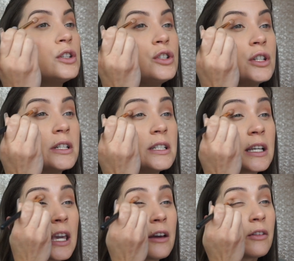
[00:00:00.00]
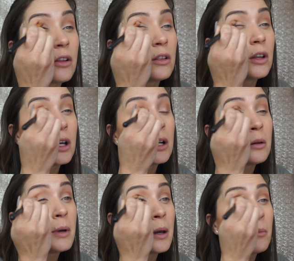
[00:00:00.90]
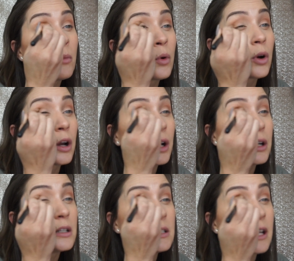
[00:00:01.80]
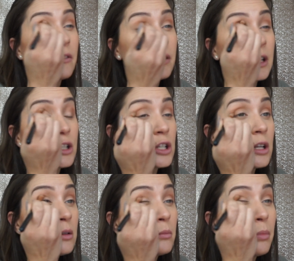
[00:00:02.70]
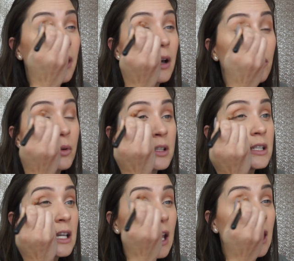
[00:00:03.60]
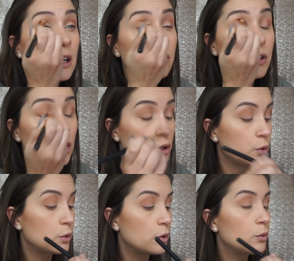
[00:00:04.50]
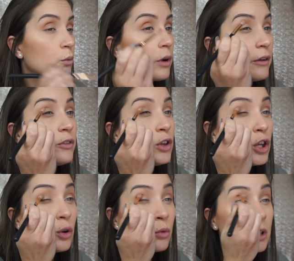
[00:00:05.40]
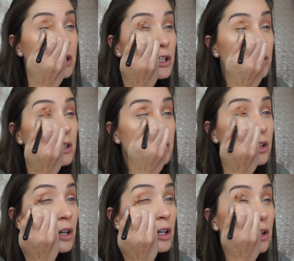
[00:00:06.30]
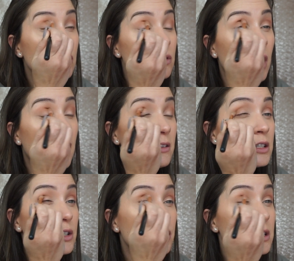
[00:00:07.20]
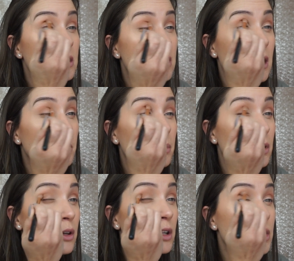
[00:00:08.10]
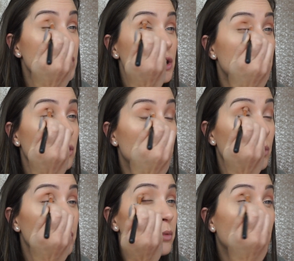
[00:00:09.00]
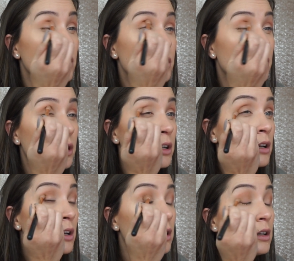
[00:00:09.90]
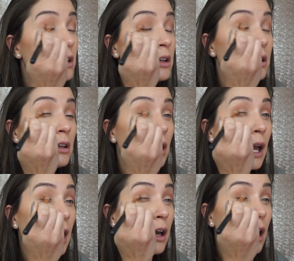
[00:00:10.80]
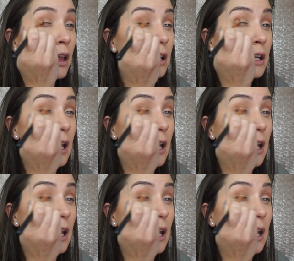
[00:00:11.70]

just to give a little bit more definition. But once again, if you if you want to do this look, you do not have to do this step. You can just do the one bronzer and call it a